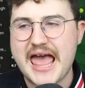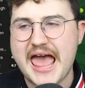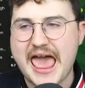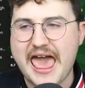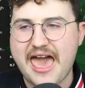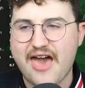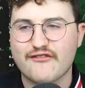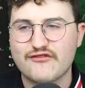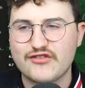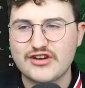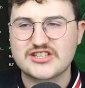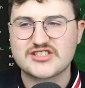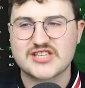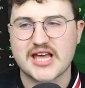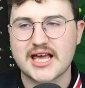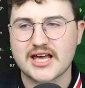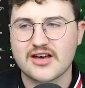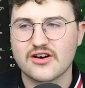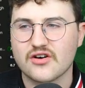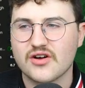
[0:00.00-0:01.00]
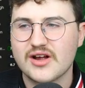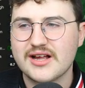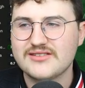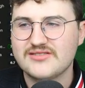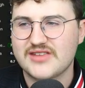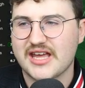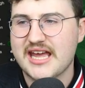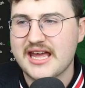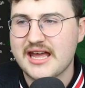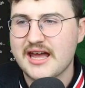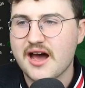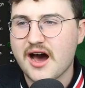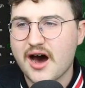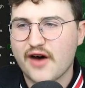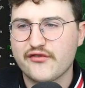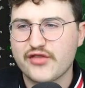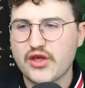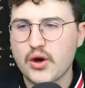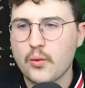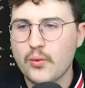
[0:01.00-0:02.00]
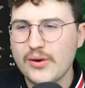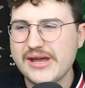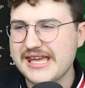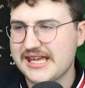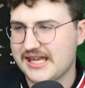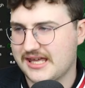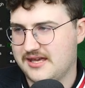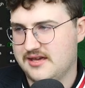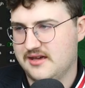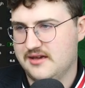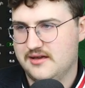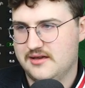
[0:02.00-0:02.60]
every single day of the week.